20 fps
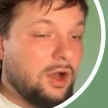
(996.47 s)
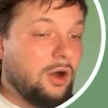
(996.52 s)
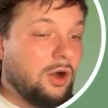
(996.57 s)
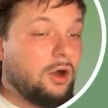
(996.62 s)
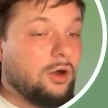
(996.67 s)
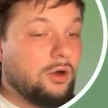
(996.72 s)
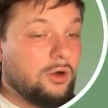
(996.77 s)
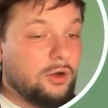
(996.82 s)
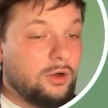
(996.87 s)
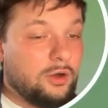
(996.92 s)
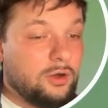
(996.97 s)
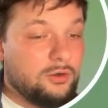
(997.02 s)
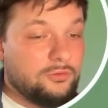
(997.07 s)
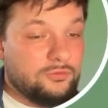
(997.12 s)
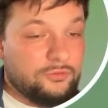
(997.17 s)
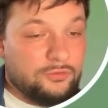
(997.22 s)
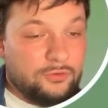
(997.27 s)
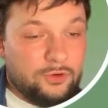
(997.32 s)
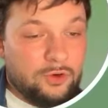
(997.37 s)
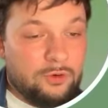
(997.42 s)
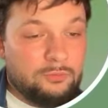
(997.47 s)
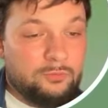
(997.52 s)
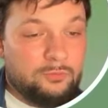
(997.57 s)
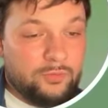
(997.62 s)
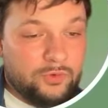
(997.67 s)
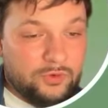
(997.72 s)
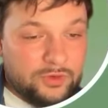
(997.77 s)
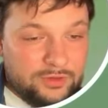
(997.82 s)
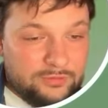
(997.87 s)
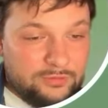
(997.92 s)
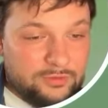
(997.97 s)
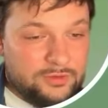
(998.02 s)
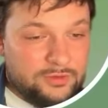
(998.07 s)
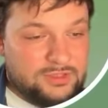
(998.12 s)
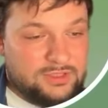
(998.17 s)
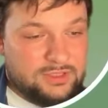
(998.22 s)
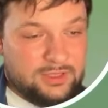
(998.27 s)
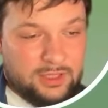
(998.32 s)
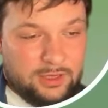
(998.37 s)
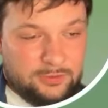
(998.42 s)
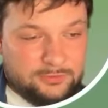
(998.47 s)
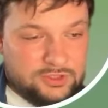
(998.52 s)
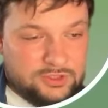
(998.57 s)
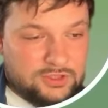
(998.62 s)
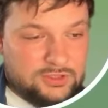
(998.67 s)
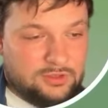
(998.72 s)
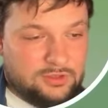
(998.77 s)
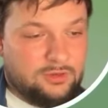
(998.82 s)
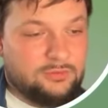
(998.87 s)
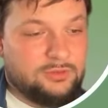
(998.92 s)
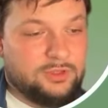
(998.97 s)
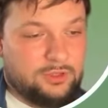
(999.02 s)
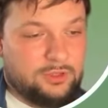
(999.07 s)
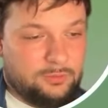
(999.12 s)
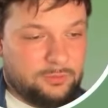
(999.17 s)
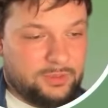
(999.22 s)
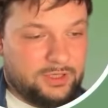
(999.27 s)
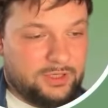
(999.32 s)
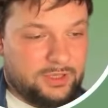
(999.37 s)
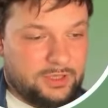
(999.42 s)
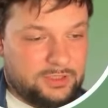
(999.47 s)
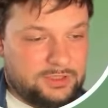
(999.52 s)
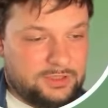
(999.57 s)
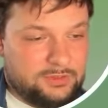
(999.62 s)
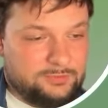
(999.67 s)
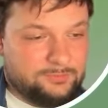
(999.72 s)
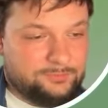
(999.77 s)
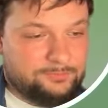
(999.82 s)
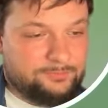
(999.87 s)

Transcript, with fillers: or from previous launches of the application.